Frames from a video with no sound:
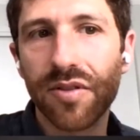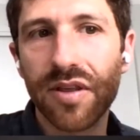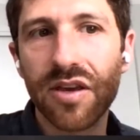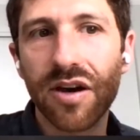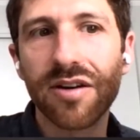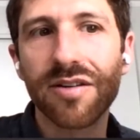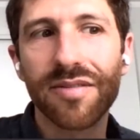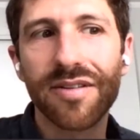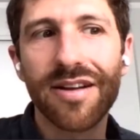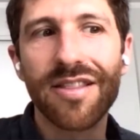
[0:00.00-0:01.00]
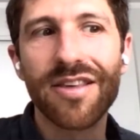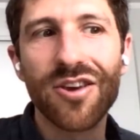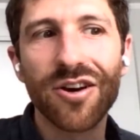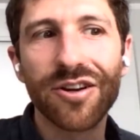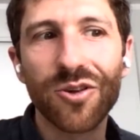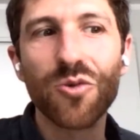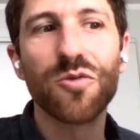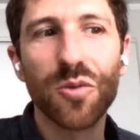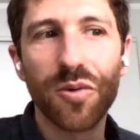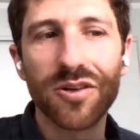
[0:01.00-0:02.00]
the young the young
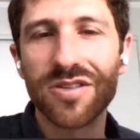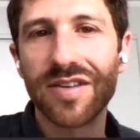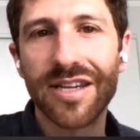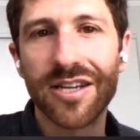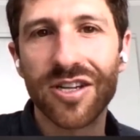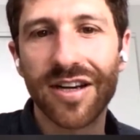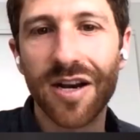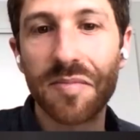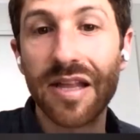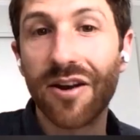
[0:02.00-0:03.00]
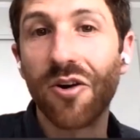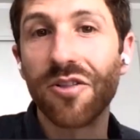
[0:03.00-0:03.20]
youthful parts of the attention economy that are the